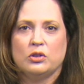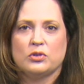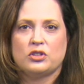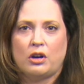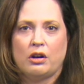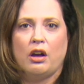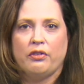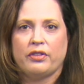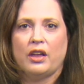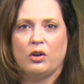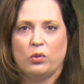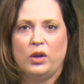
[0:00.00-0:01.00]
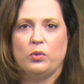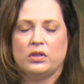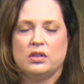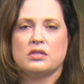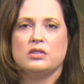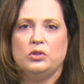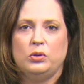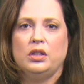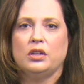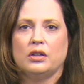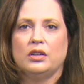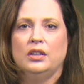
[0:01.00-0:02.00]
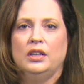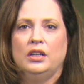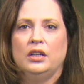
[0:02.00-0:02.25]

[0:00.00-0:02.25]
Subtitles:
start off that way with this new year.